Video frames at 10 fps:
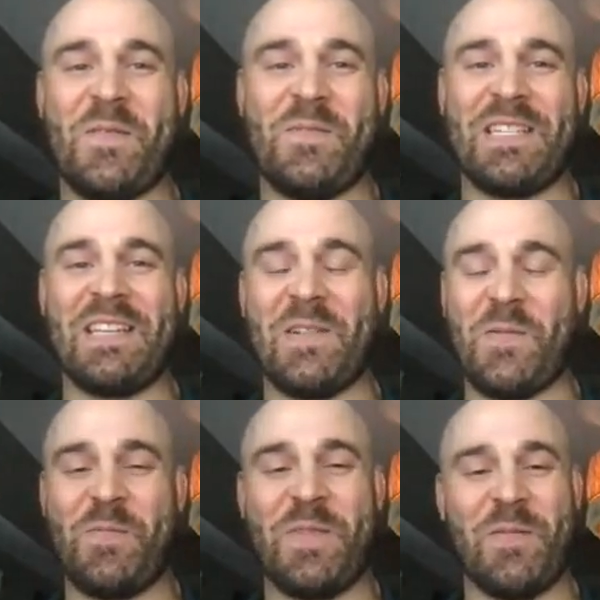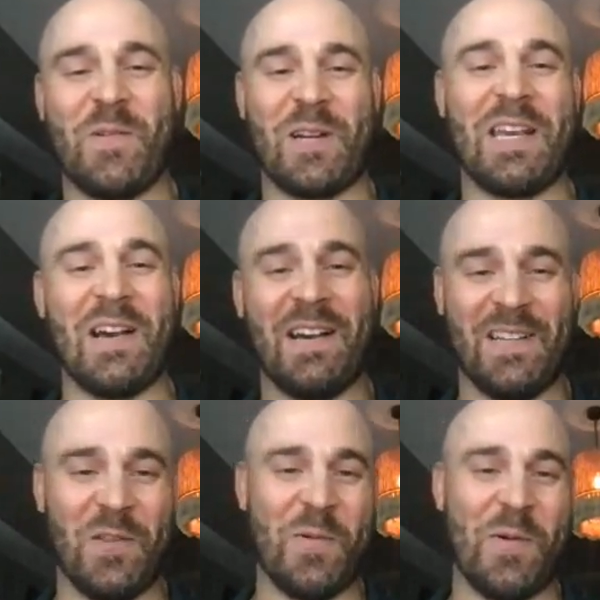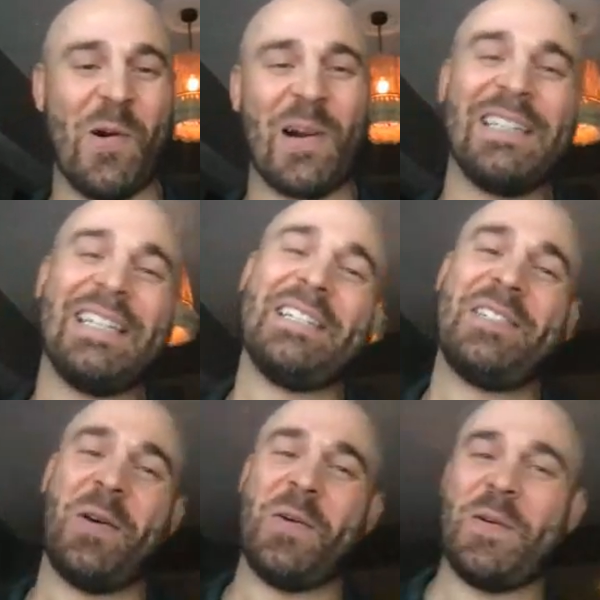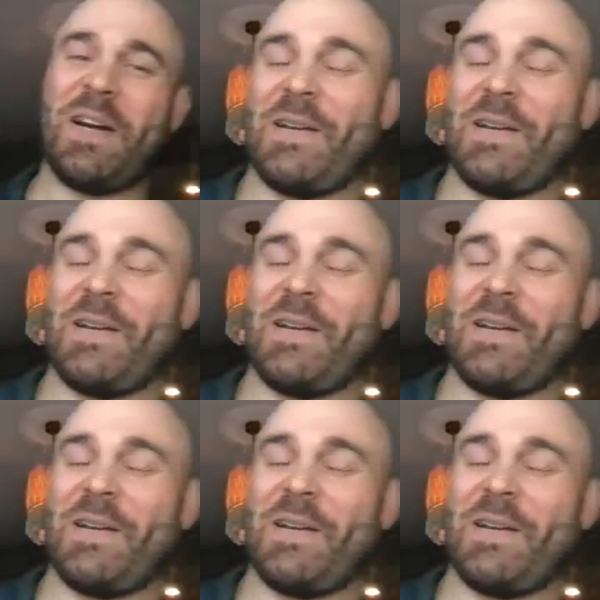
Miss Eno would be working a little bit more. So,